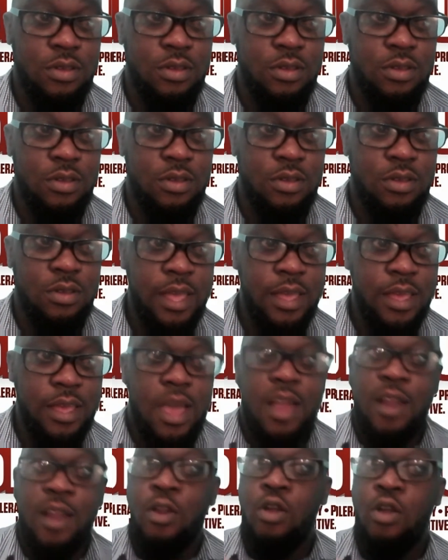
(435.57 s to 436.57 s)
right?
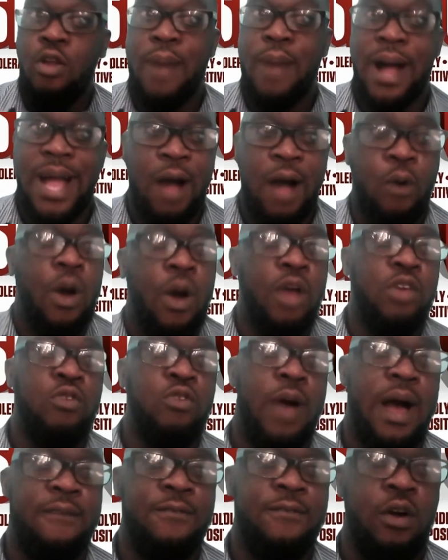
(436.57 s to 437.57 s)
Look back at what
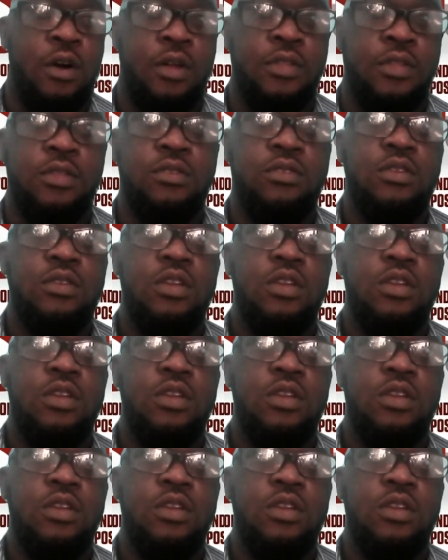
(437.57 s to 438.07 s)
you have done.